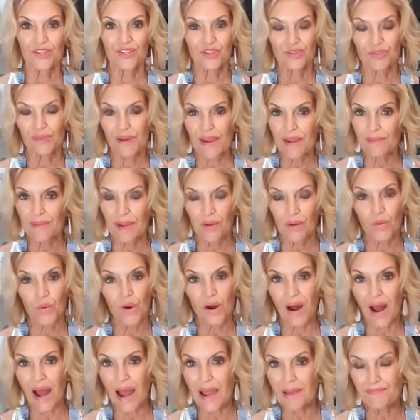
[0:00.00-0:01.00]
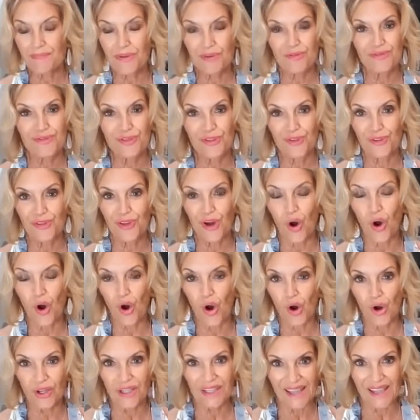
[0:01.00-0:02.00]
ceramic. Well, I prefer the
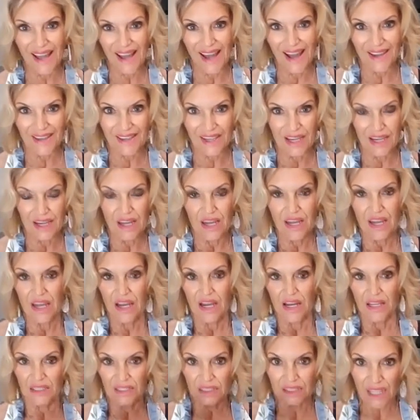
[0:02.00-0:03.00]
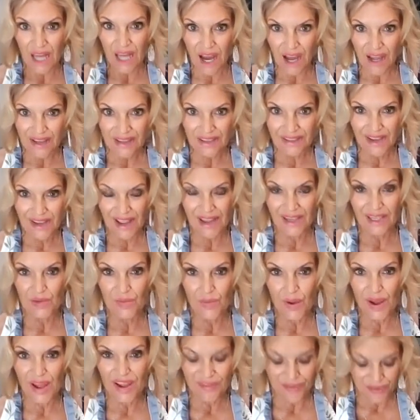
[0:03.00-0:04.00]
all-clad line
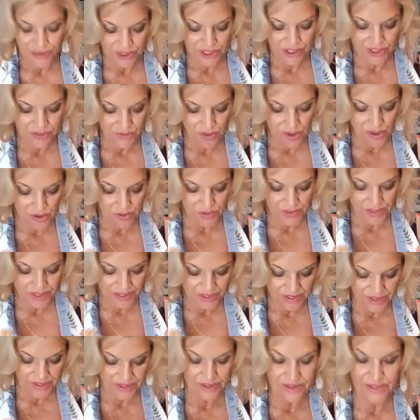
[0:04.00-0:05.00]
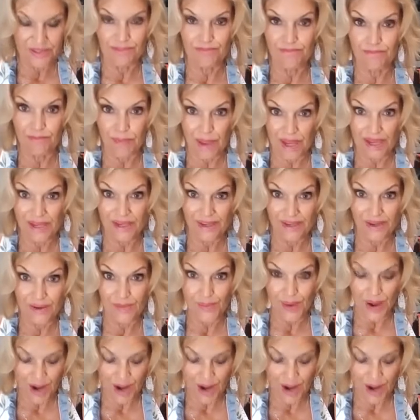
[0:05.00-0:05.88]
anyway. First of all, it is made in